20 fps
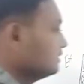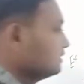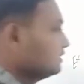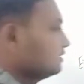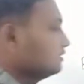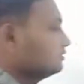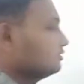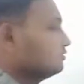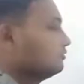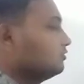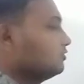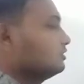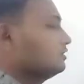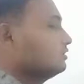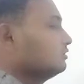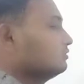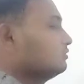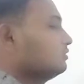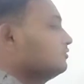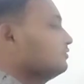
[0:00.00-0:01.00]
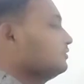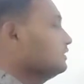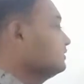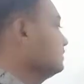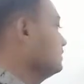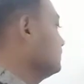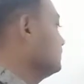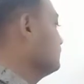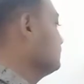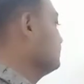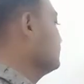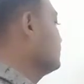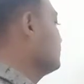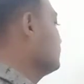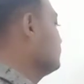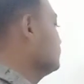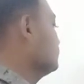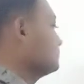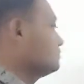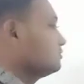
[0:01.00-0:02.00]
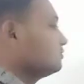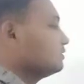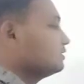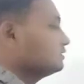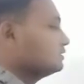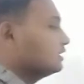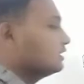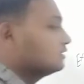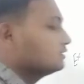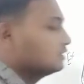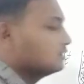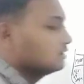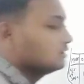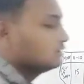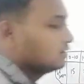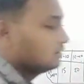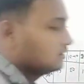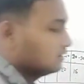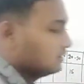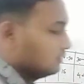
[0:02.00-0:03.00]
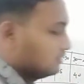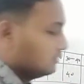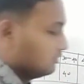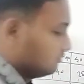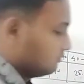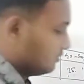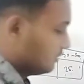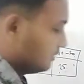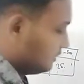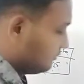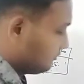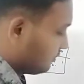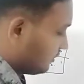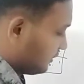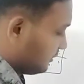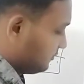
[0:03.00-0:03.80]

the 40 to 50, the number of the students are the 25.